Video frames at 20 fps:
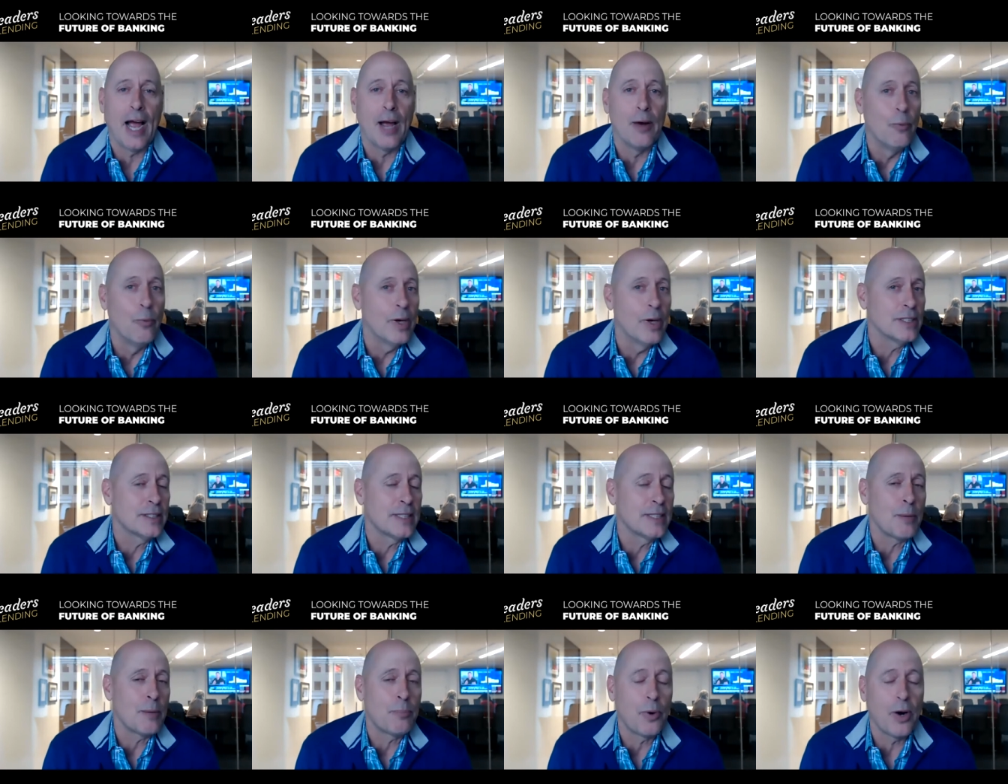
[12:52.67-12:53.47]
I wish
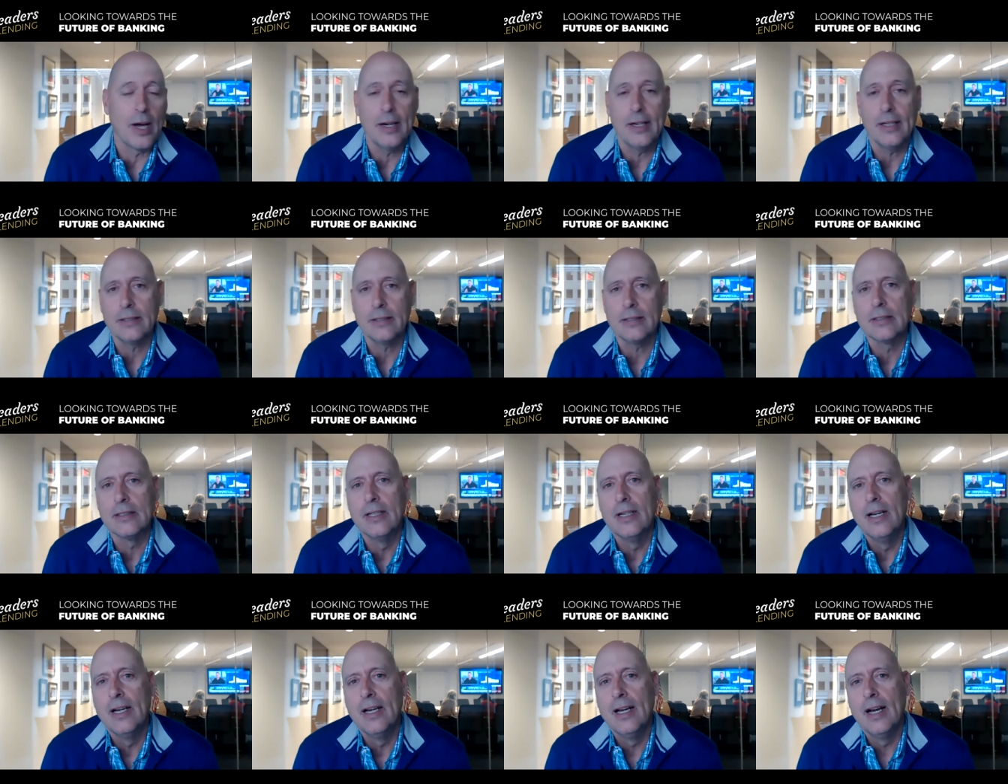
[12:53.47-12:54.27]
that product
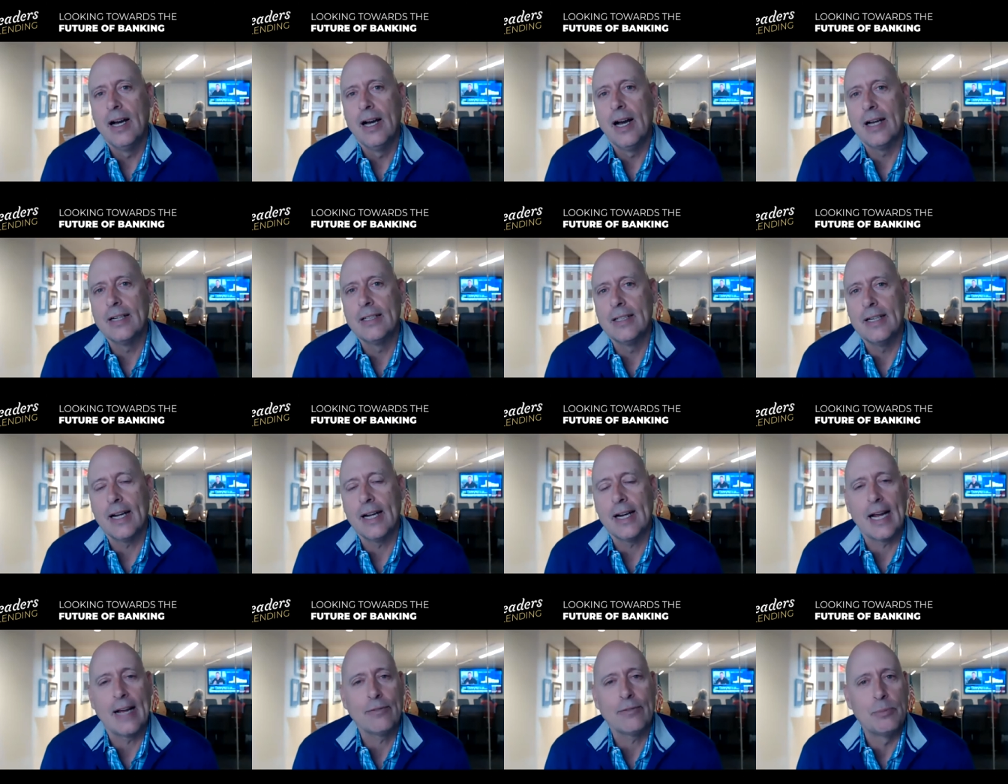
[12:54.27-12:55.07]
uh, did
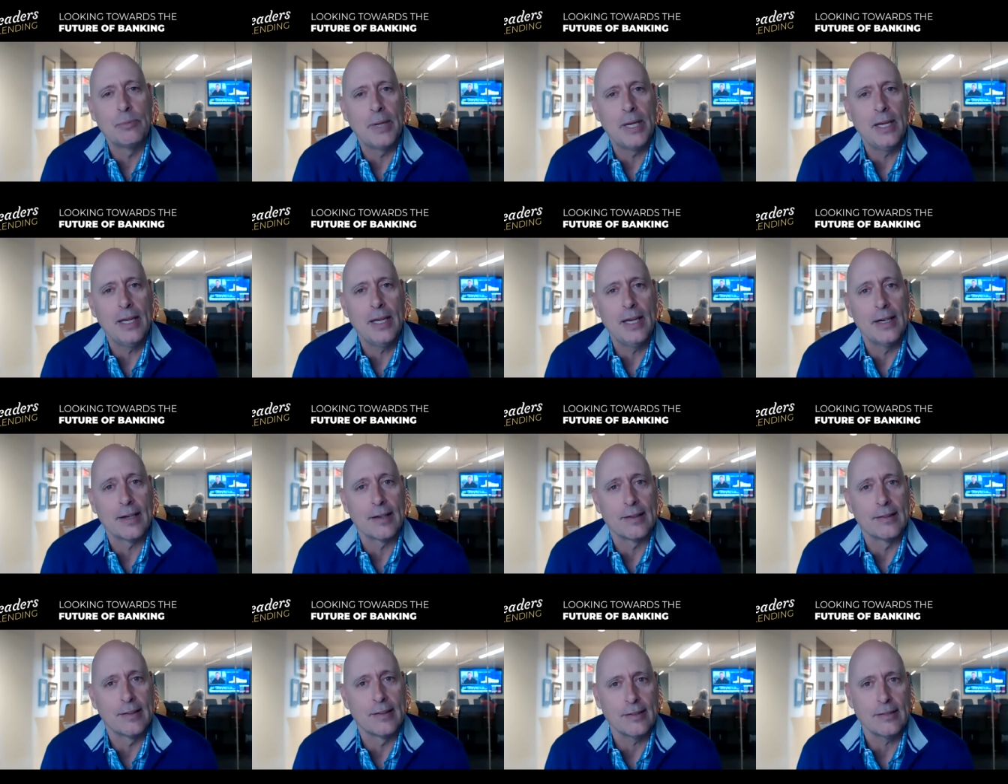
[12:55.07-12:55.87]
not have to be in
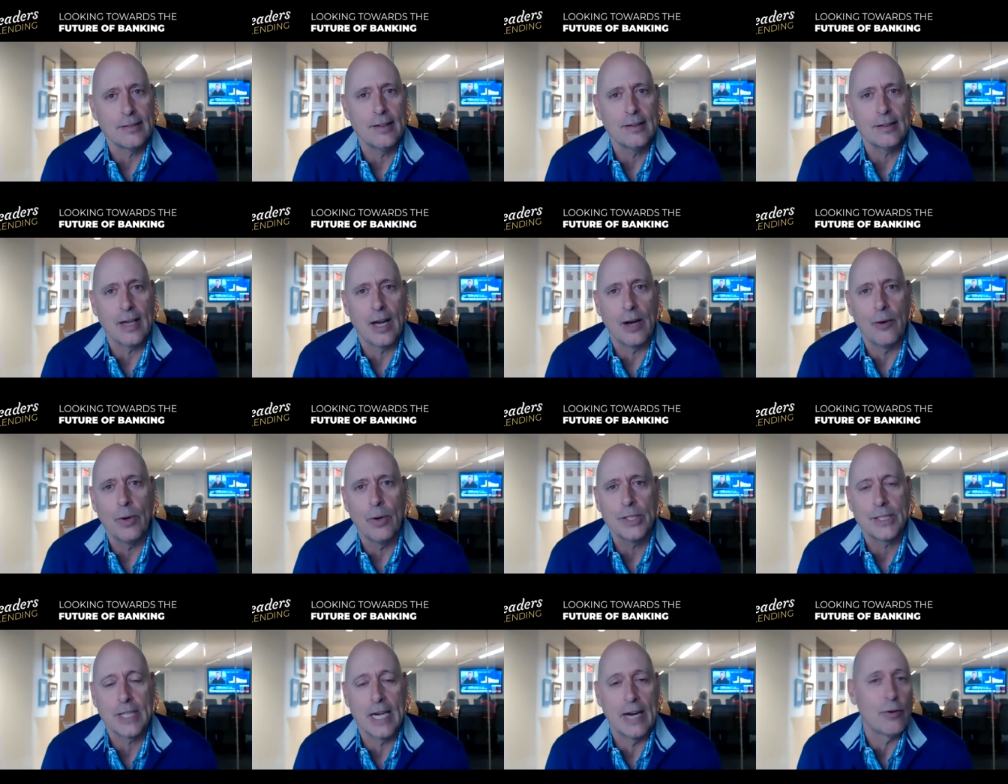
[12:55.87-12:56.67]
existence. I
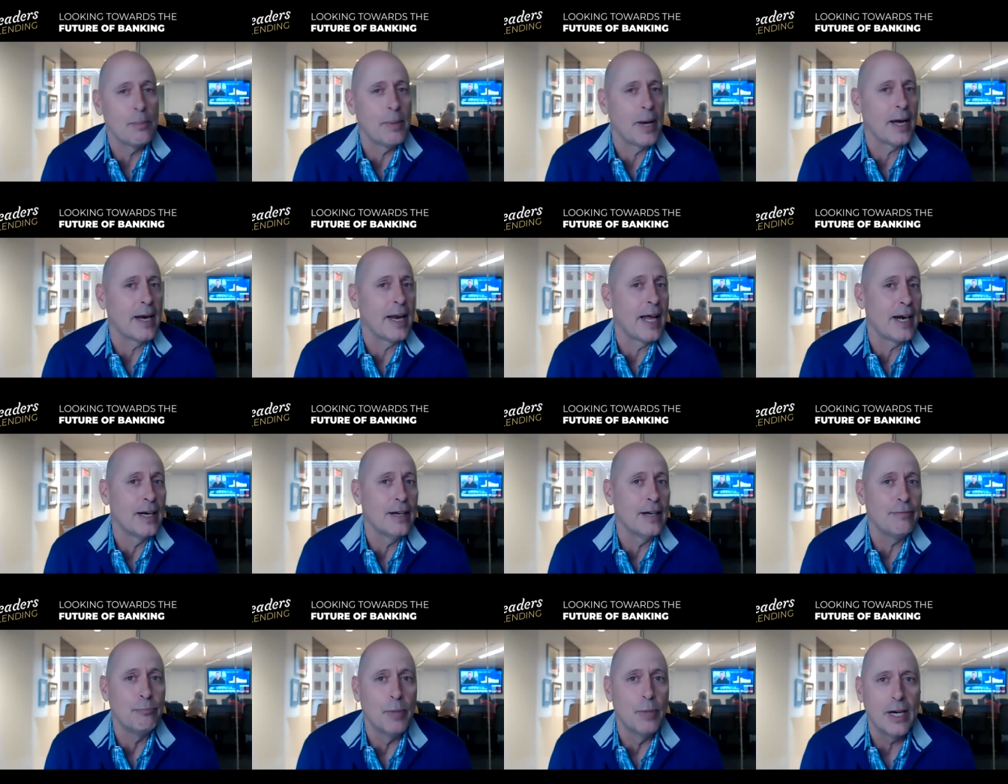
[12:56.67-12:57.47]
wish everybody had
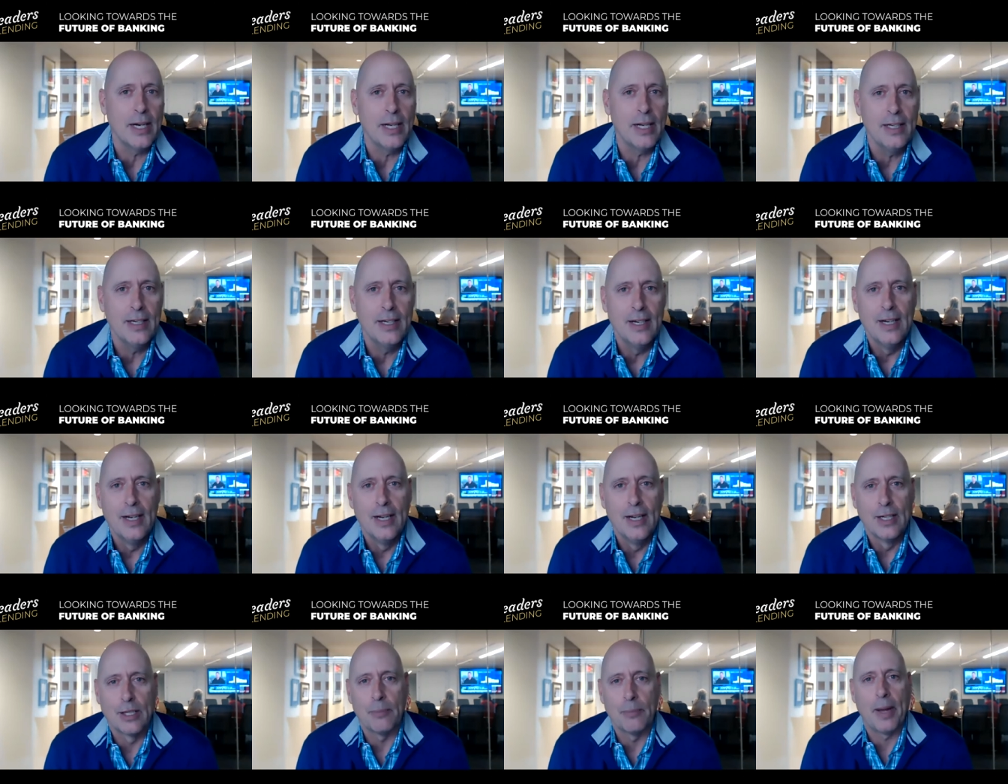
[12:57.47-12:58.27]
enough money
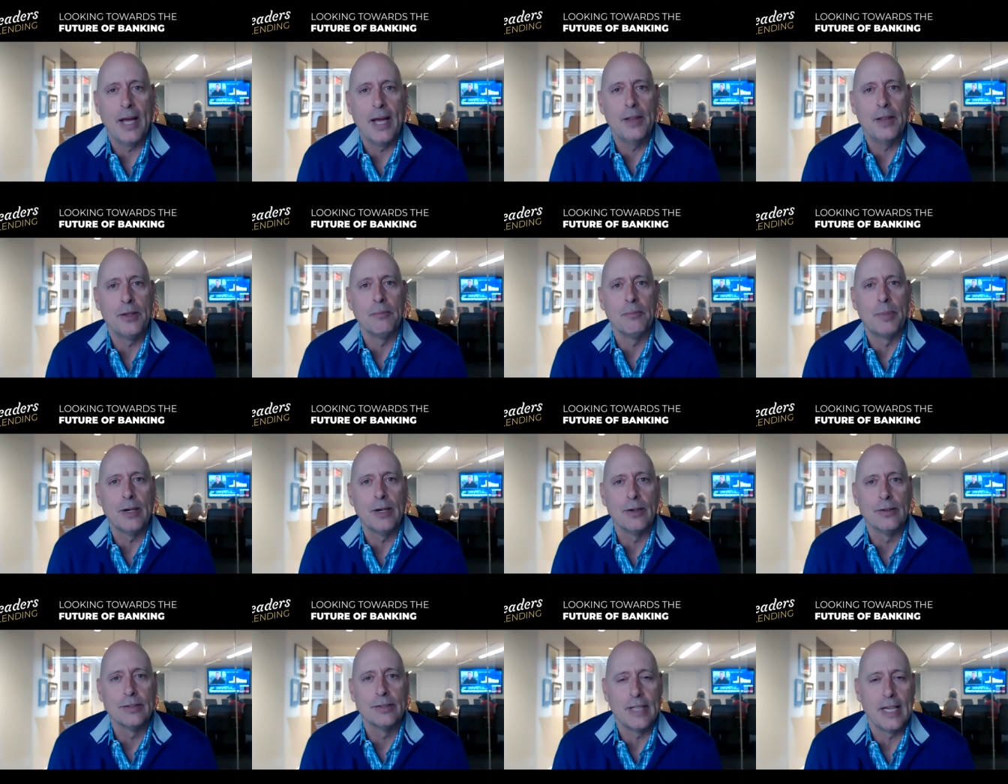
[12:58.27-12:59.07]
to pay their
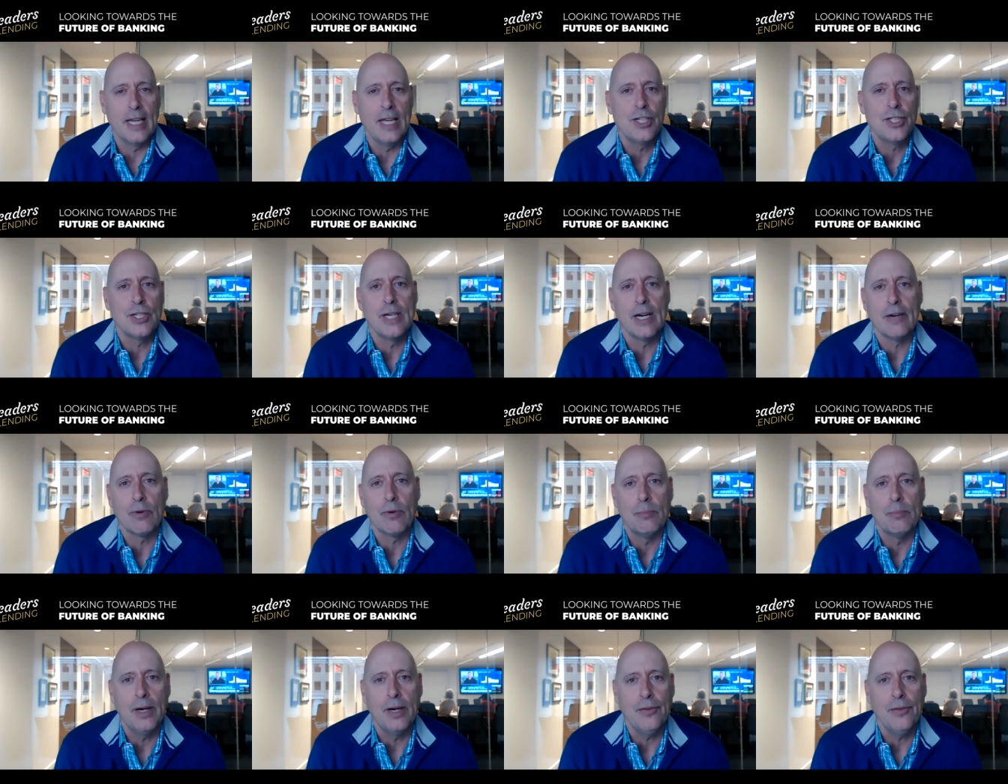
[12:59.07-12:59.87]
bills each and
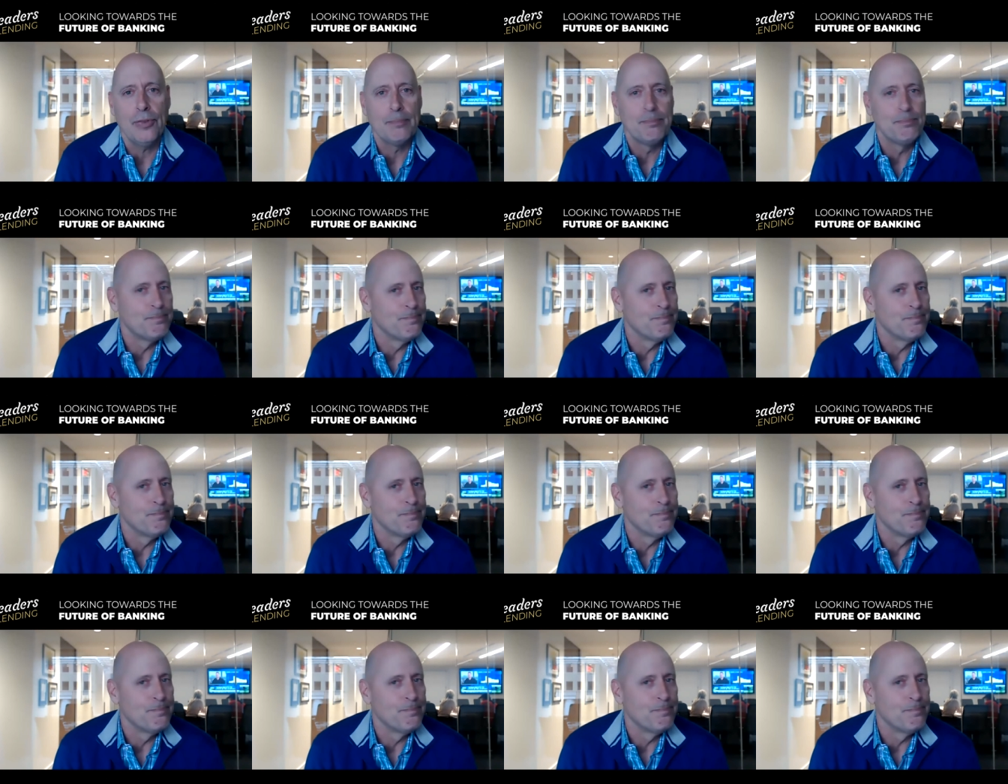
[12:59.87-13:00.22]
every month.